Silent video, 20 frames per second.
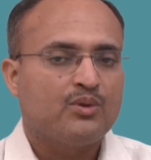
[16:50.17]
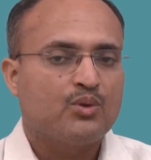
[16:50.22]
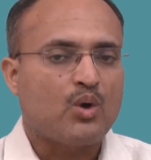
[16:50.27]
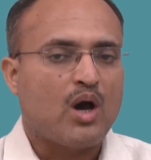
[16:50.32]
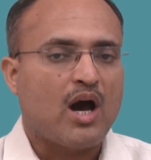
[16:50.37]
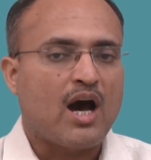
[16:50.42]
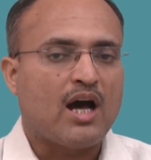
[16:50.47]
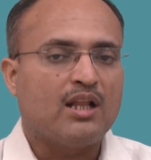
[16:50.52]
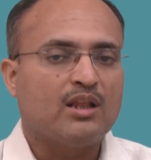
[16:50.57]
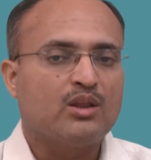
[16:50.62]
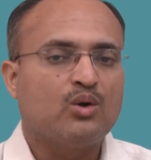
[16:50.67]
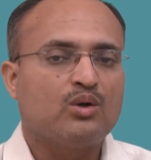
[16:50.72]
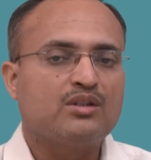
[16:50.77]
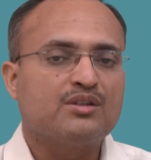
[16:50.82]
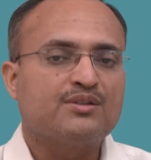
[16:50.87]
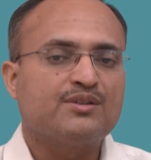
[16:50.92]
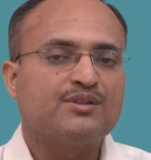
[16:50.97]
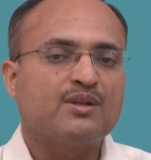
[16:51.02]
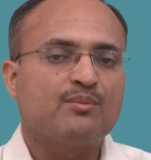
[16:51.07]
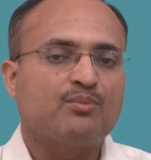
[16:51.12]
So, although
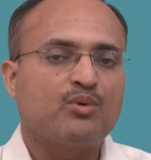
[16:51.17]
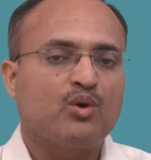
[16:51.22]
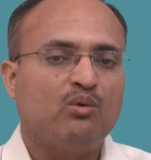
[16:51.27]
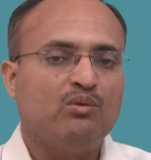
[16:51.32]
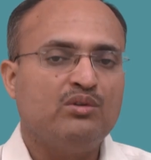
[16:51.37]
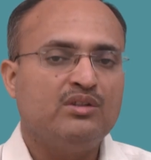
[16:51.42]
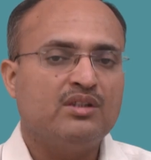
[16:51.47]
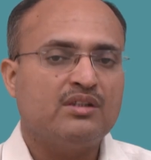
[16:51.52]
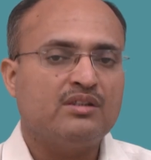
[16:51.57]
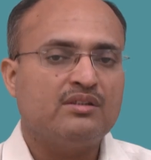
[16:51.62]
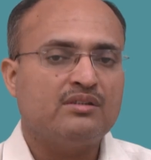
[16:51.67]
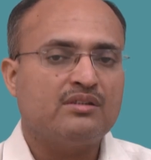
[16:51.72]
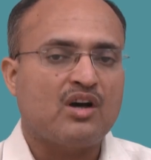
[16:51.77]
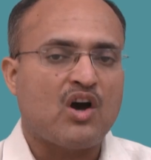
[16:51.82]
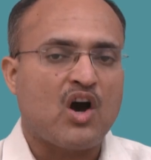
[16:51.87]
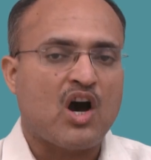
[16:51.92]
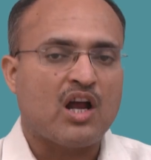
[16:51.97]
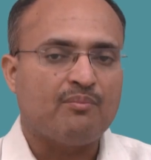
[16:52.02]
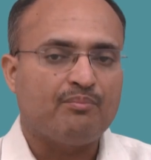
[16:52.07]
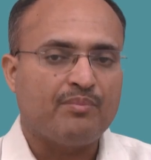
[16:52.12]
this is a provision
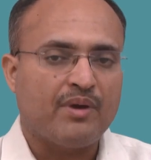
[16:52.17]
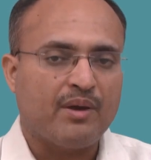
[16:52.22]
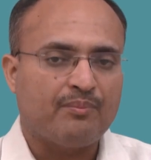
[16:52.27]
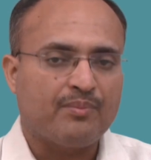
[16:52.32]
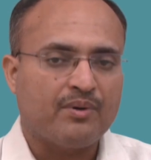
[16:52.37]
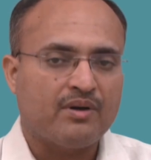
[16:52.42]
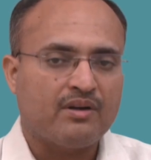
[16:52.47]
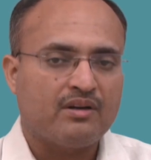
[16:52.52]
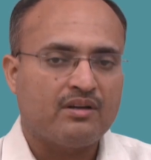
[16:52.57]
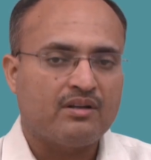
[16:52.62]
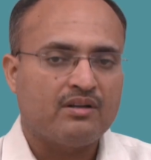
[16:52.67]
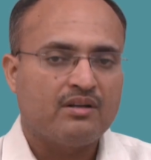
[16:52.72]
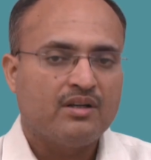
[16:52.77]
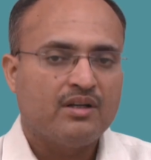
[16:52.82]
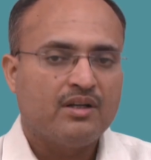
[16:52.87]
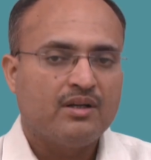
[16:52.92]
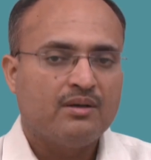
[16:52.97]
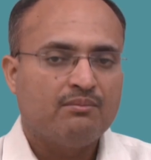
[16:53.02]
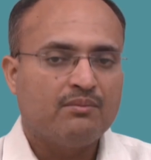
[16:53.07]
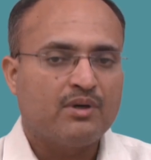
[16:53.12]
on paper,
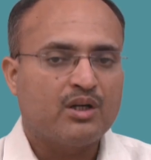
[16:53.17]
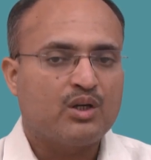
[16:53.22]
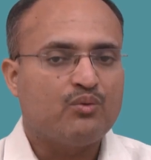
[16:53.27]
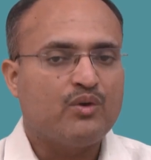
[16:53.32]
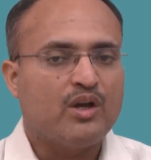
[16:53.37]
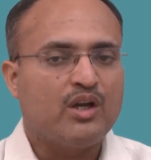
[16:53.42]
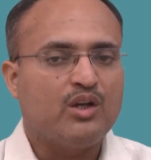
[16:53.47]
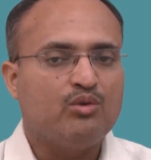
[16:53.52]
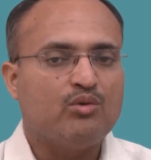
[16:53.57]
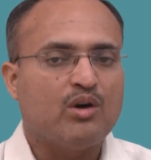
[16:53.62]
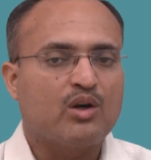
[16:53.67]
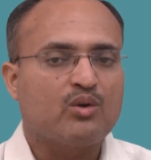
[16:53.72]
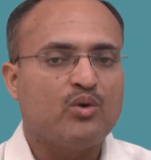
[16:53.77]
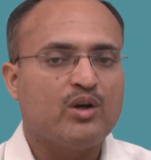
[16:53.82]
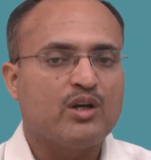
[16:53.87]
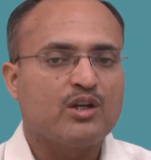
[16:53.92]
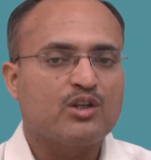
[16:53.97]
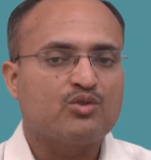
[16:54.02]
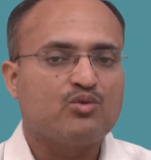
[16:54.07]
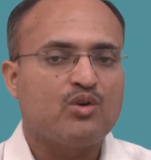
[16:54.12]
but when you are
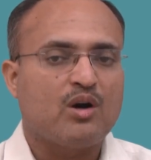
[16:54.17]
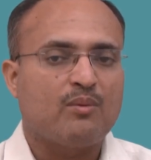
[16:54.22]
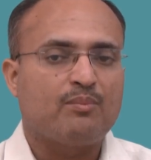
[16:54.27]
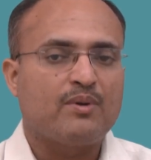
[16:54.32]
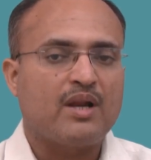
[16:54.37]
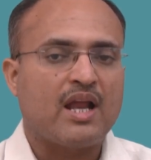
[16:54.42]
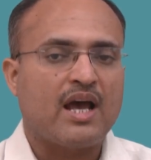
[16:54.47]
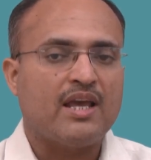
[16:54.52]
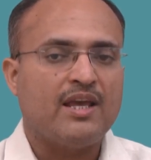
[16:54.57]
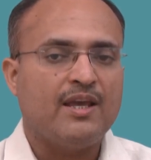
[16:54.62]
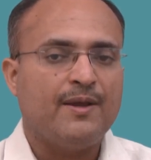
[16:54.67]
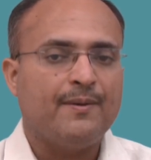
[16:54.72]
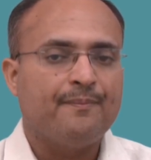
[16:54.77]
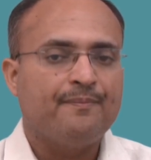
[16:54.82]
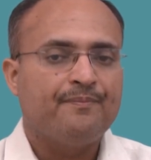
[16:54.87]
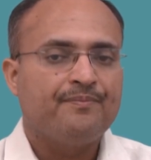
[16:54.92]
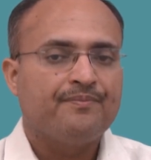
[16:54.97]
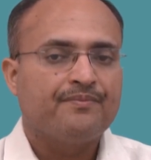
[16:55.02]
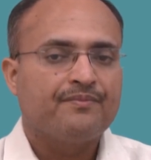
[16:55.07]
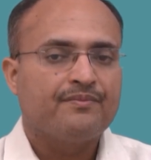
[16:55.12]
going to apply
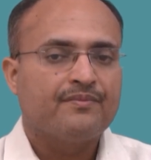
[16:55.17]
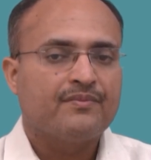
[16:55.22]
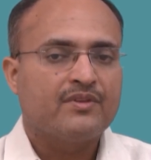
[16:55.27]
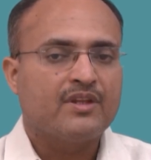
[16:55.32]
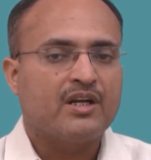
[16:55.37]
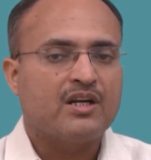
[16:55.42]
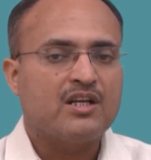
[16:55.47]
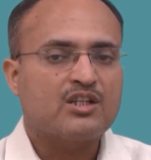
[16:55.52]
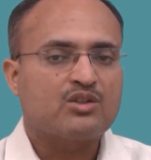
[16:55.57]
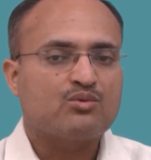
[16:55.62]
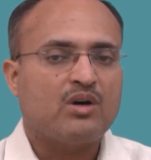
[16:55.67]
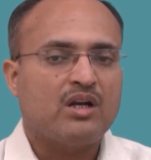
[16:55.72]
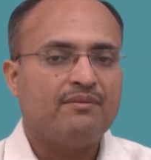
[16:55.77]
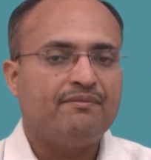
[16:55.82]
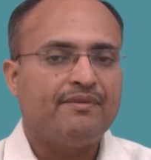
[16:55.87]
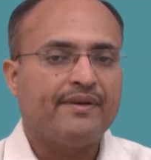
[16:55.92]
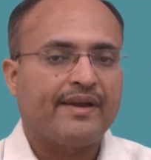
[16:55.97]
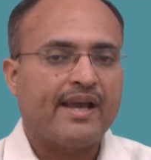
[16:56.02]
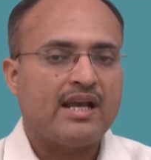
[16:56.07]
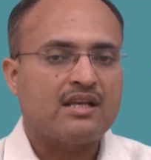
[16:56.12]
the
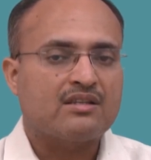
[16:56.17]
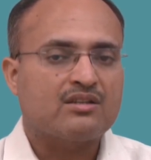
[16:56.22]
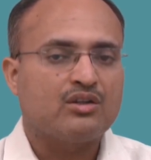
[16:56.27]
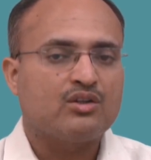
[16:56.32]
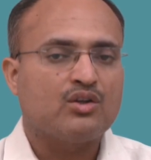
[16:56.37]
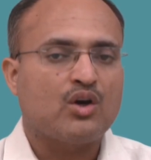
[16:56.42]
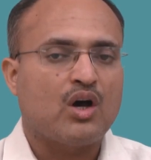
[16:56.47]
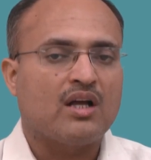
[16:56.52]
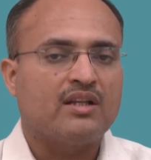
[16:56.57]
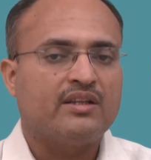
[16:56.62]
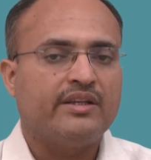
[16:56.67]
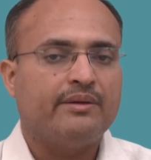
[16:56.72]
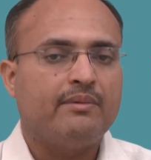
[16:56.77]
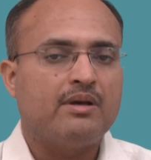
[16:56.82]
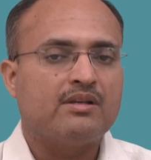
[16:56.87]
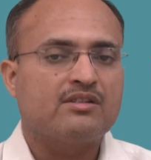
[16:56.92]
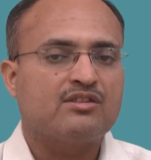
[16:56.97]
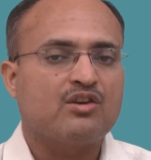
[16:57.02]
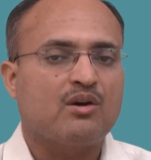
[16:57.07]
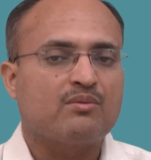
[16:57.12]
disqualification on the
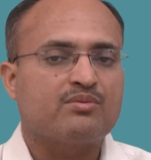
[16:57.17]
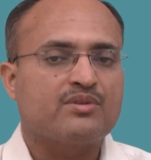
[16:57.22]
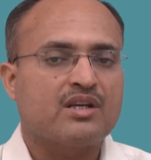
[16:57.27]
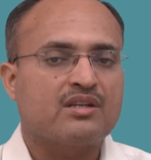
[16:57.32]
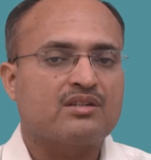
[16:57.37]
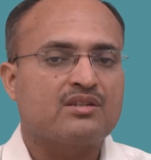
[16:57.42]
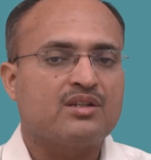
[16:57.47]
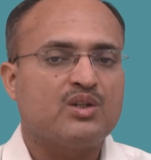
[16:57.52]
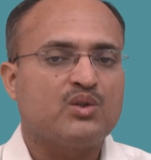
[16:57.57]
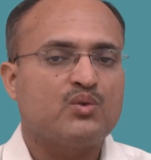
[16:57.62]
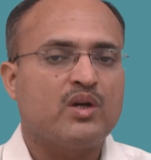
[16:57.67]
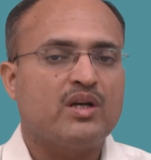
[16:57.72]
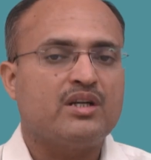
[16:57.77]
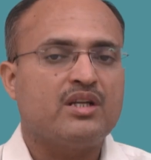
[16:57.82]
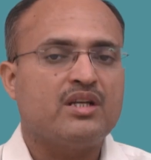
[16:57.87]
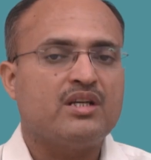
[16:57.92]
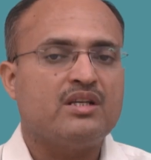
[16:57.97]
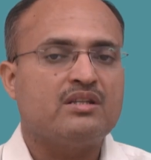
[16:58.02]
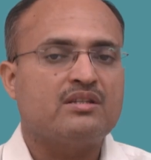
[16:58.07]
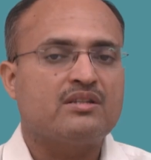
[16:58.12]
basis of section
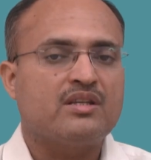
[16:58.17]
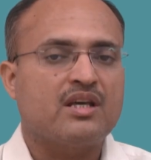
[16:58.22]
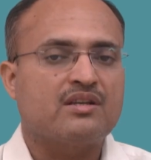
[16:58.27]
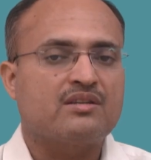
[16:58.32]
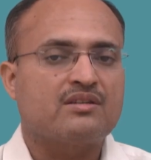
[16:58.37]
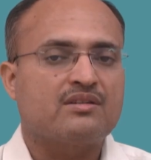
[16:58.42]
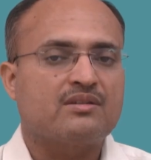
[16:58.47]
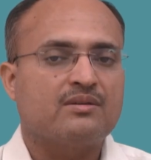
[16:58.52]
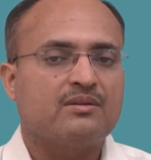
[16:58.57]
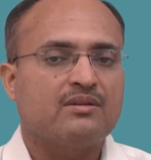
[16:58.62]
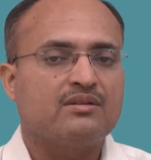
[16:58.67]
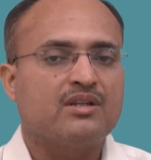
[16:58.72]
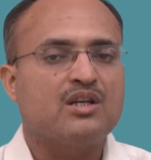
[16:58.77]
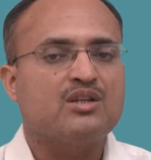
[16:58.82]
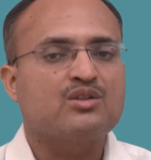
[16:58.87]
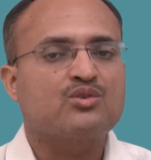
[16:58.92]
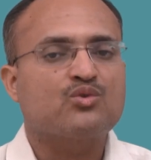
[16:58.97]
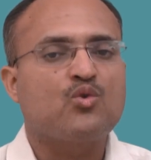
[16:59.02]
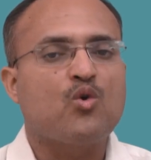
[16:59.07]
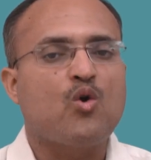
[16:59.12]
26, the
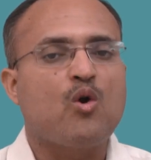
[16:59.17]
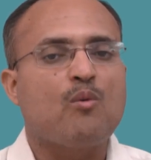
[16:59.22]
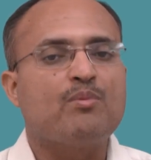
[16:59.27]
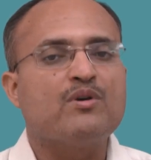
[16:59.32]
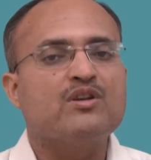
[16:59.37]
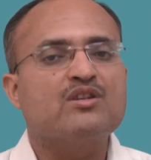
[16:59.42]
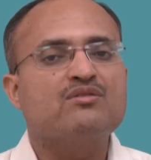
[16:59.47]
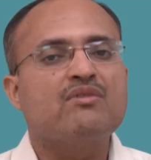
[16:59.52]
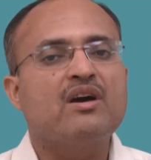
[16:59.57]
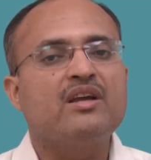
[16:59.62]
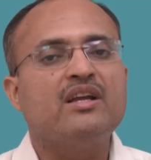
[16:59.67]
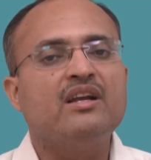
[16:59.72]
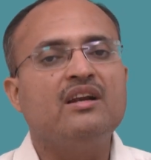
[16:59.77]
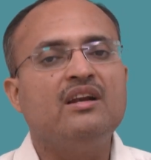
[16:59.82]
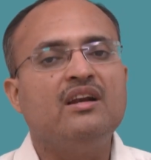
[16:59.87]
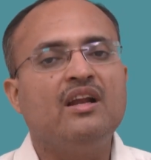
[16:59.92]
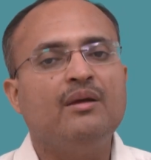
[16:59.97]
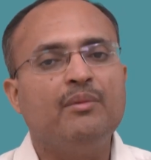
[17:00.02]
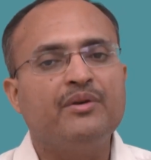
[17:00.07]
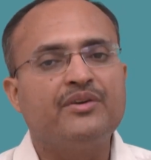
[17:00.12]
scope is very
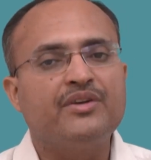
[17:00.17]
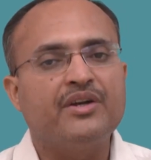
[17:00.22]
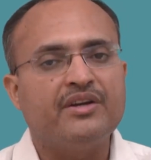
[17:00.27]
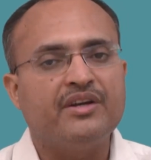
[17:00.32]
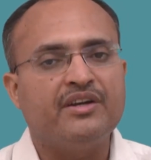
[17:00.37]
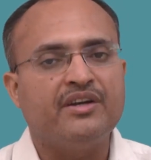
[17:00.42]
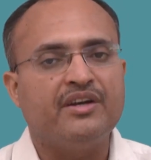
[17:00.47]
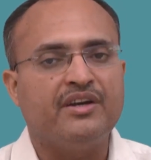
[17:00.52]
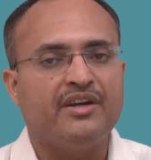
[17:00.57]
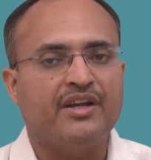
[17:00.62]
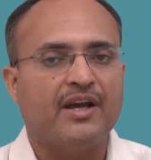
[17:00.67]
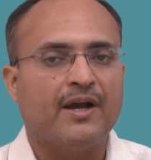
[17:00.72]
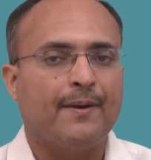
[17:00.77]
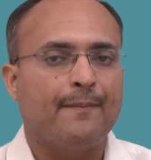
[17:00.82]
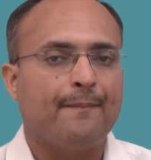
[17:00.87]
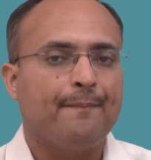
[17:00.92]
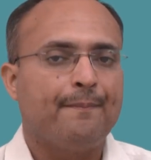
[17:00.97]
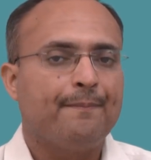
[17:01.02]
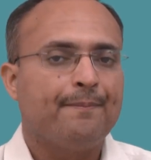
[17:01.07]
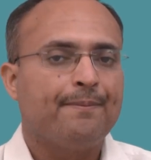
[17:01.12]
limited in
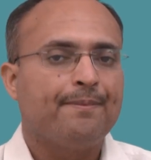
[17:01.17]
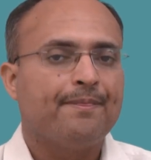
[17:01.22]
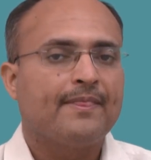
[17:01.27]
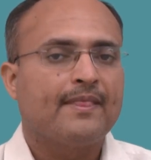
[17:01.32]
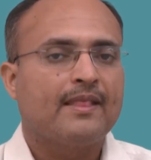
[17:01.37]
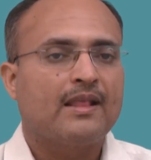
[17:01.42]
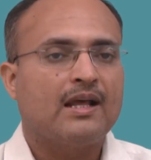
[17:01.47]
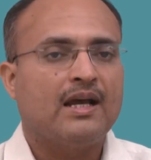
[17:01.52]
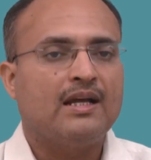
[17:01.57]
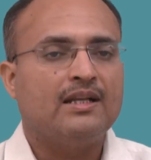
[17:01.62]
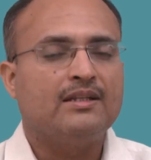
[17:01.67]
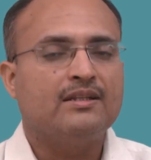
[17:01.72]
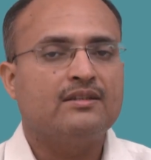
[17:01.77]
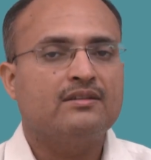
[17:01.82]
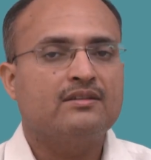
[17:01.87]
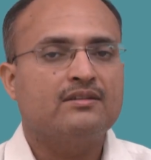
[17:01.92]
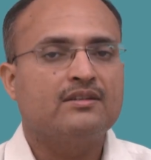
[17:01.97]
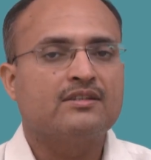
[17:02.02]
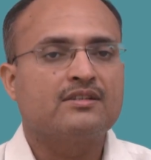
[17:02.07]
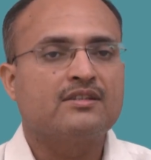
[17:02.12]
India. And
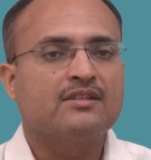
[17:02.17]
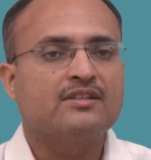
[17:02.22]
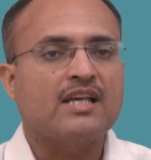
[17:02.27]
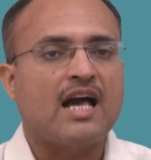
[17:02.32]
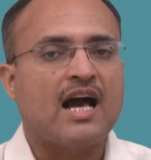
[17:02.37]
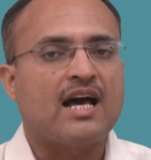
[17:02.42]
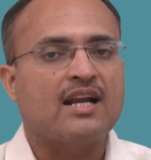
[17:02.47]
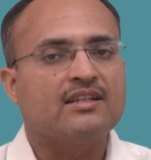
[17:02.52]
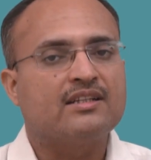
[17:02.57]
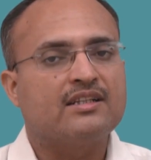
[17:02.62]
this is another